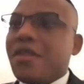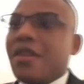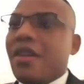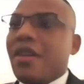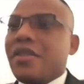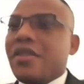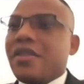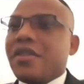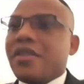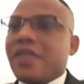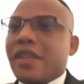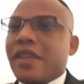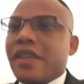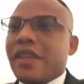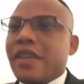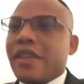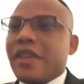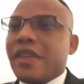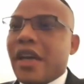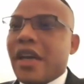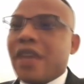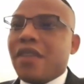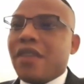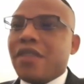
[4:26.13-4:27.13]
understand
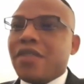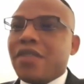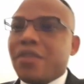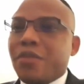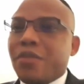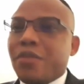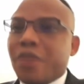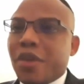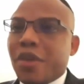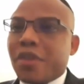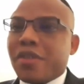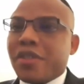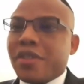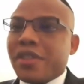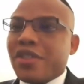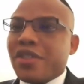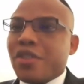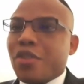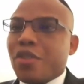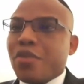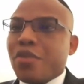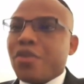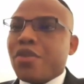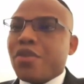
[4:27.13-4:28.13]
how democracy
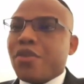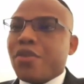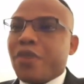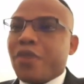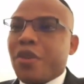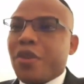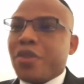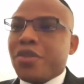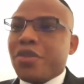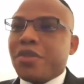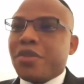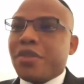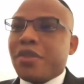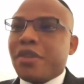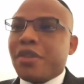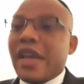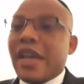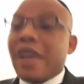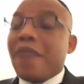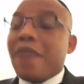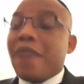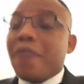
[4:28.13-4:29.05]
is supposed to function.